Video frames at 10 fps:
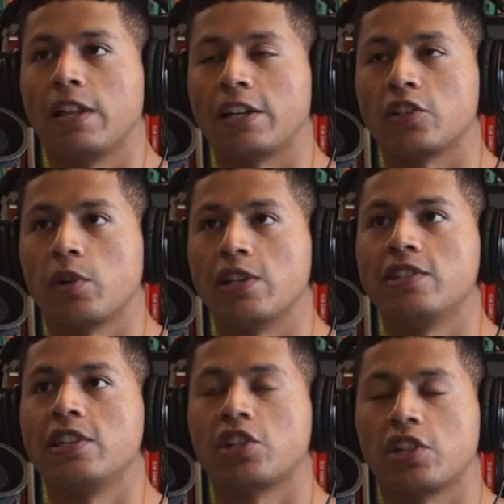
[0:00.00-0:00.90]
a
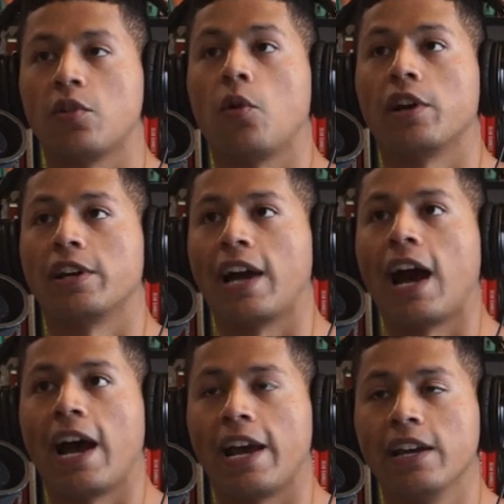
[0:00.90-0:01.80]
transition or a
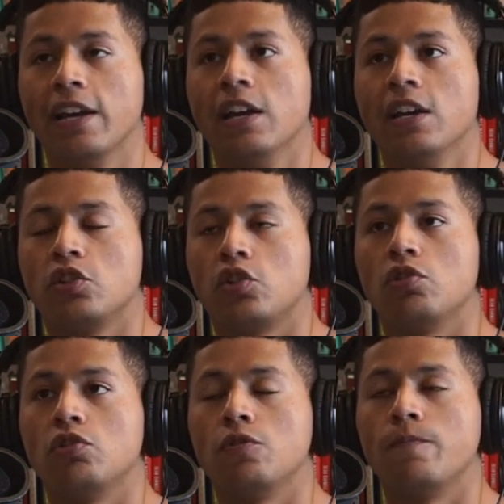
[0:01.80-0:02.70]
guy
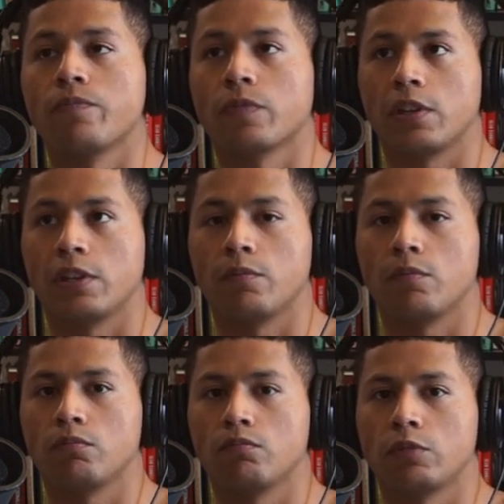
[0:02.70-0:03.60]
to
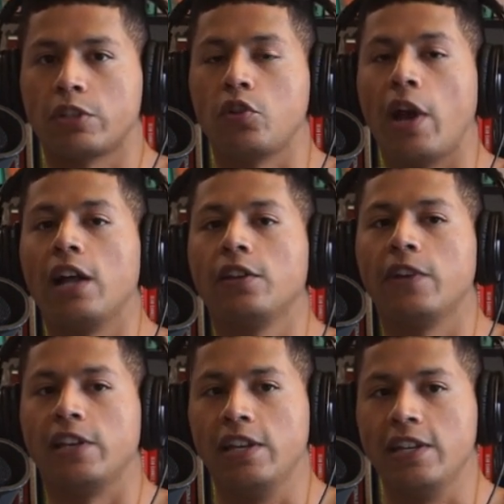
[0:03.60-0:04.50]

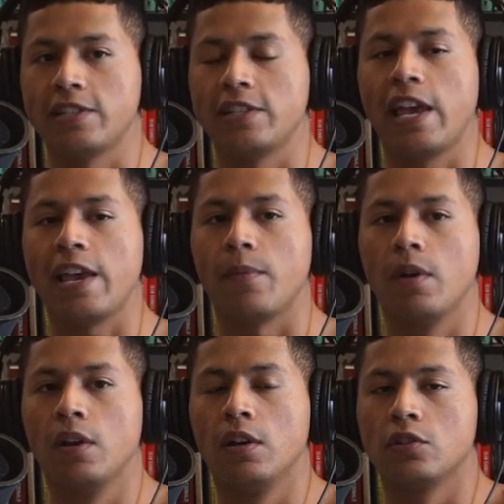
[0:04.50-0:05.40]
elevate his game.
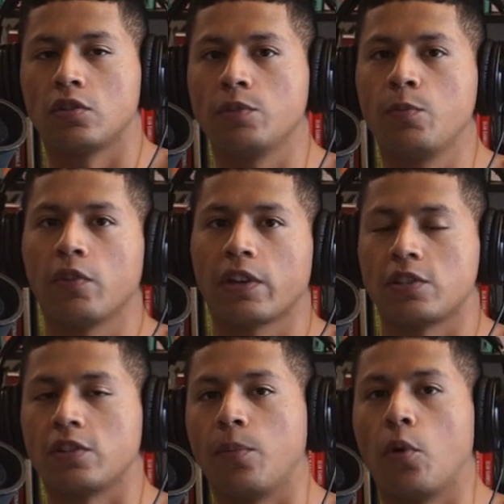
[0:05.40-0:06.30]
So he's more like a
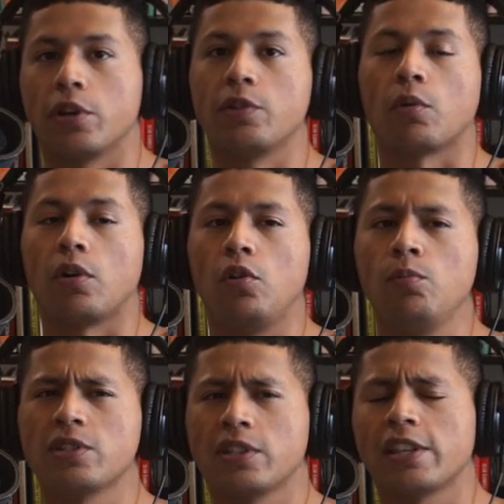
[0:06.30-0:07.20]
supporting role,
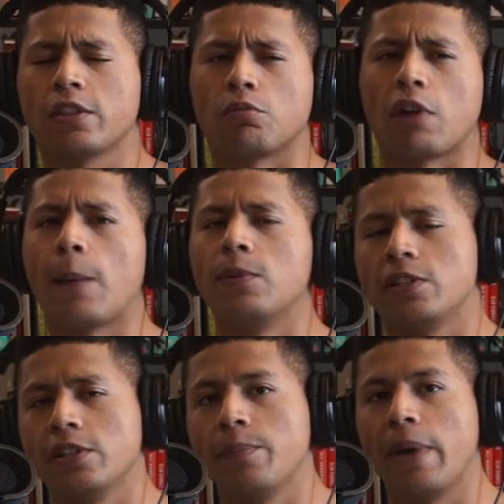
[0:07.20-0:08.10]
almost like the Robin
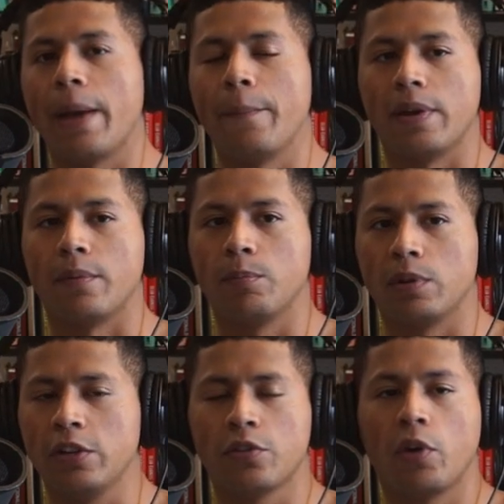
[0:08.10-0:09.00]
to the Batman. But
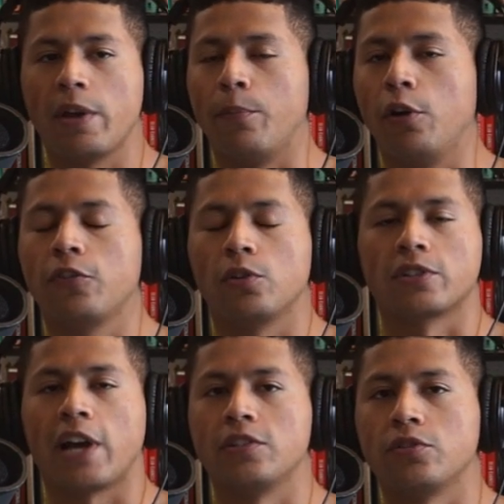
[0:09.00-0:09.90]
either way, both those
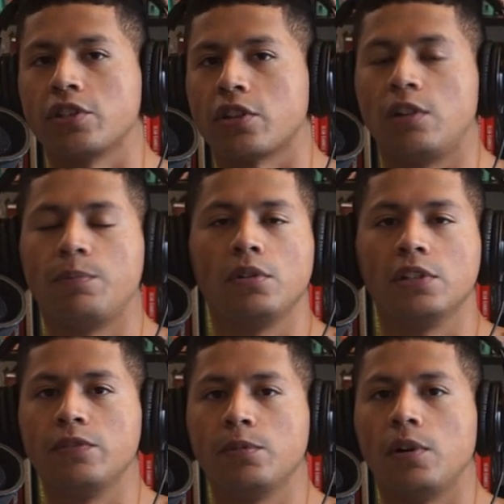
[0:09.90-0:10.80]
guys are just
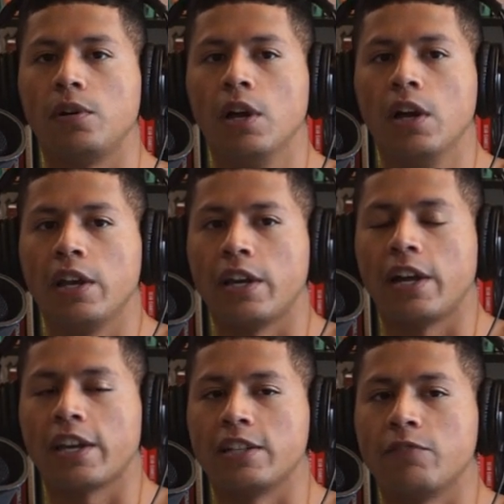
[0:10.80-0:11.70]
unbelievable, and
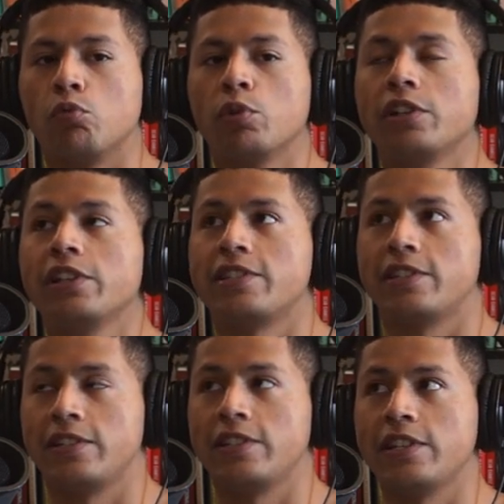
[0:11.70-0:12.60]
I can really
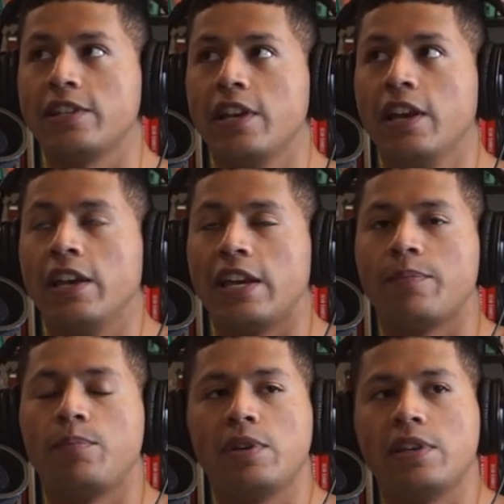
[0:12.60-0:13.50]
see
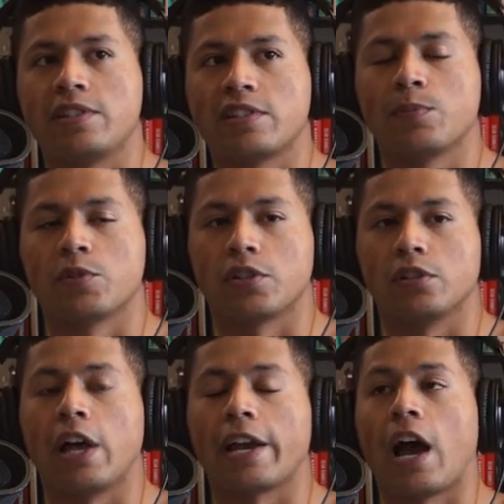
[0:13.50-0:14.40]
it being similar to
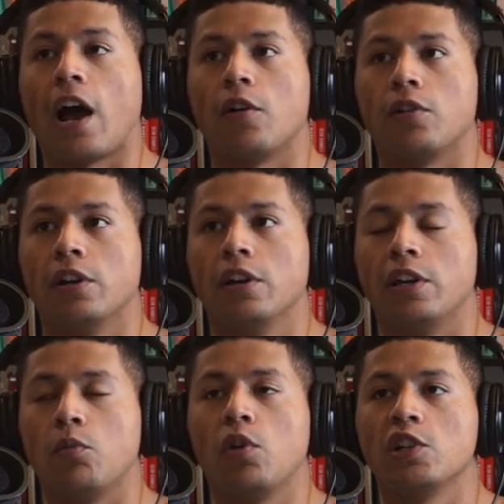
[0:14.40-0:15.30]
like how
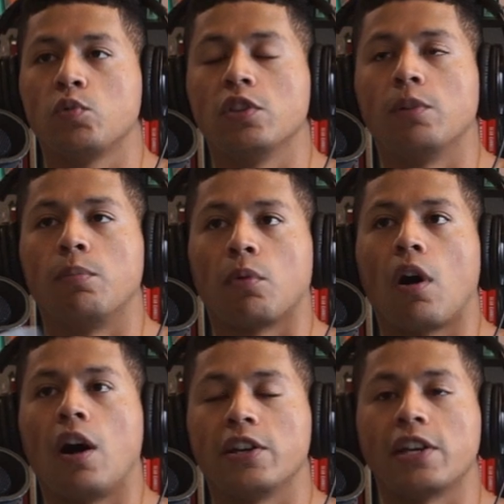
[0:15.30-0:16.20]
it was when
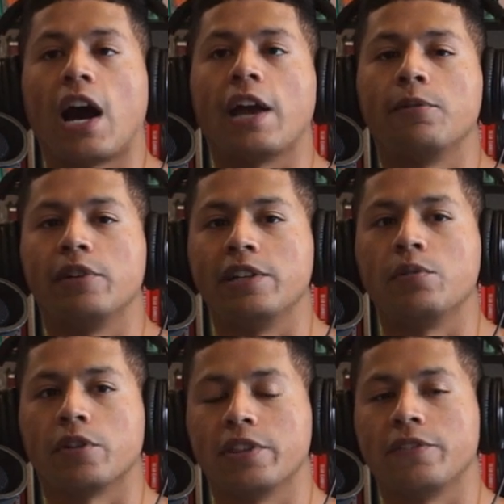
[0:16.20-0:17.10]
LeBron and Kyrie
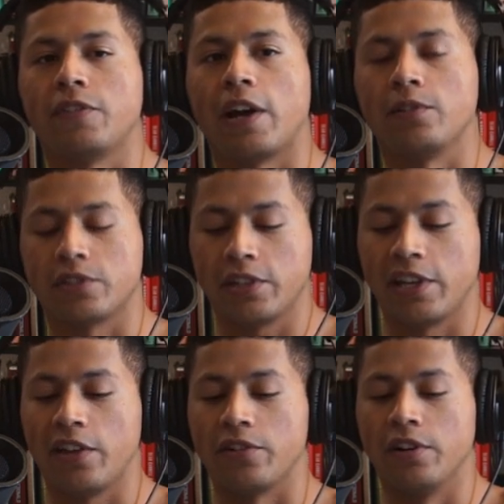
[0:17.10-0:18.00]
were in the finals
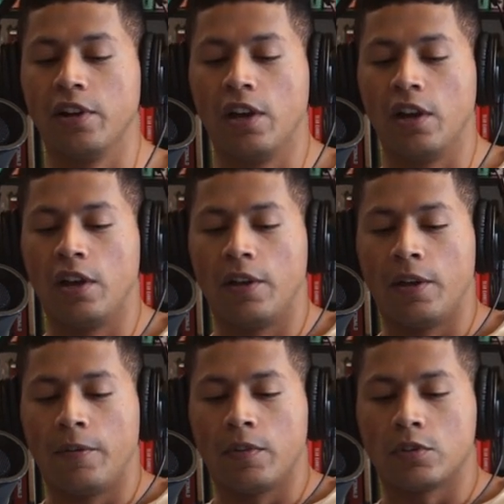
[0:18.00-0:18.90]
together.
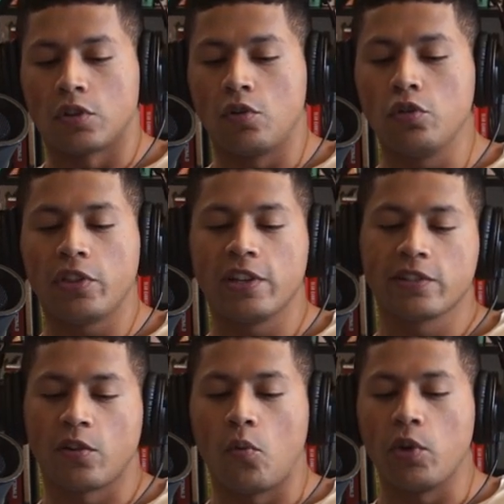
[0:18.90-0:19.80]
So who do I think is
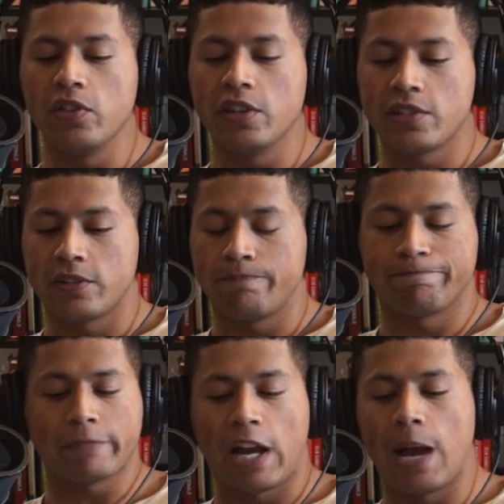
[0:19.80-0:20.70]
going to win this?
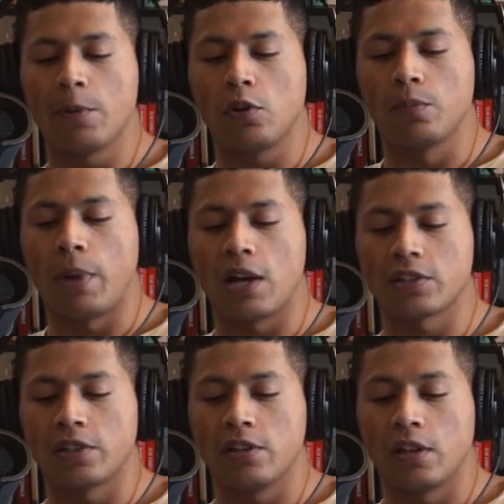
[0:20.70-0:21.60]
I'm going to go with
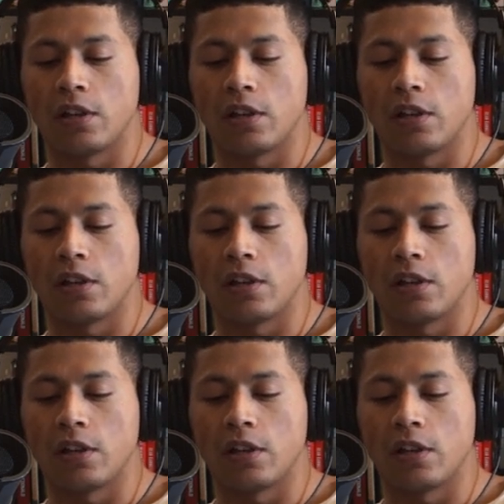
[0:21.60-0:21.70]
Boston.